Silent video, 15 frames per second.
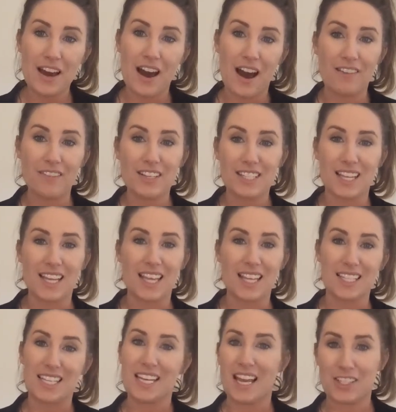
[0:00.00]
obviously
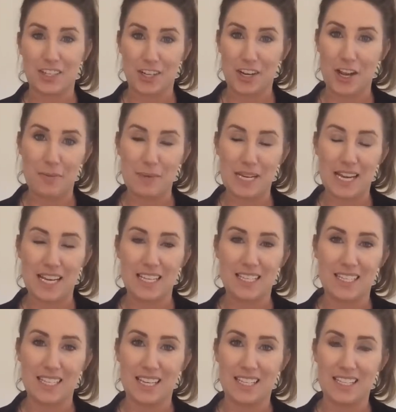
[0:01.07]
that's a yes or no because
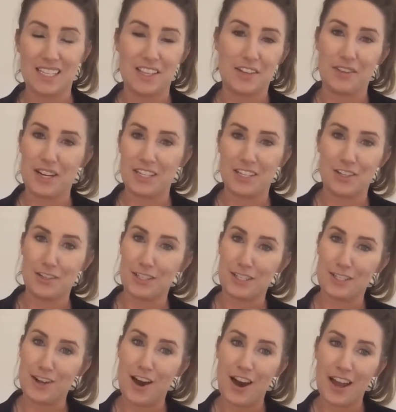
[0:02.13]
it's either rented or
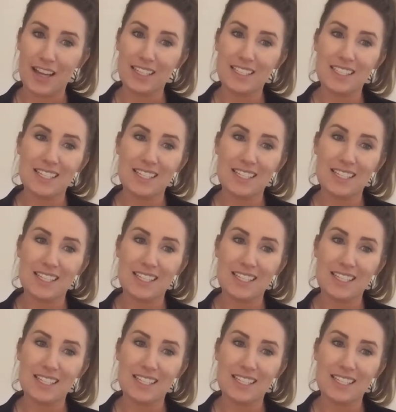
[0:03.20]
it's not.